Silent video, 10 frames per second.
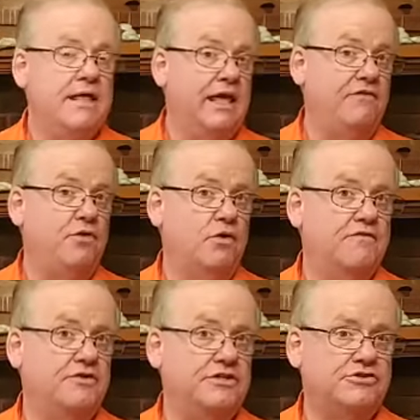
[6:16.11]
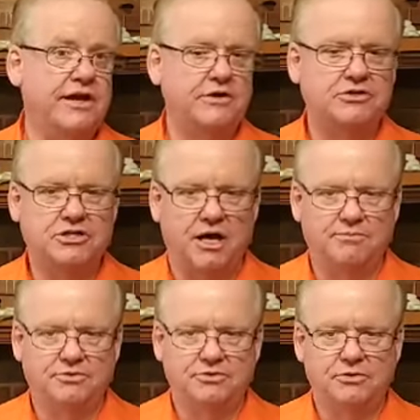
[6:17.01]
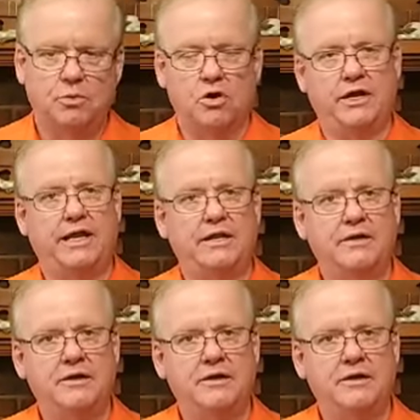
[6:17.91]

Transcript: If your refrigerator stops working